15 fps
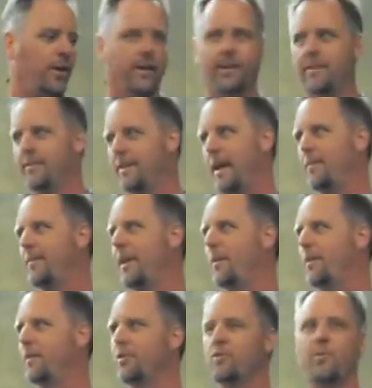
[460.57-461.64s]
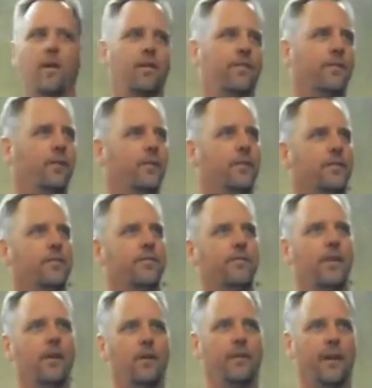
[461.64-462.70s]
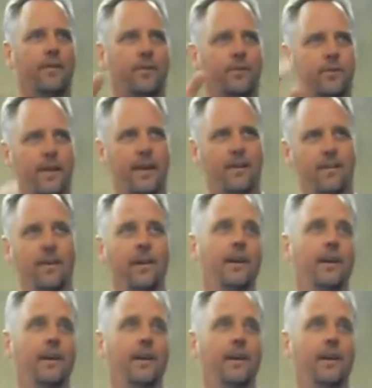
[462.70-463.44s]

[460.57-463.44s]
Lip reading: You can zap that with your smartphone and follow that through town.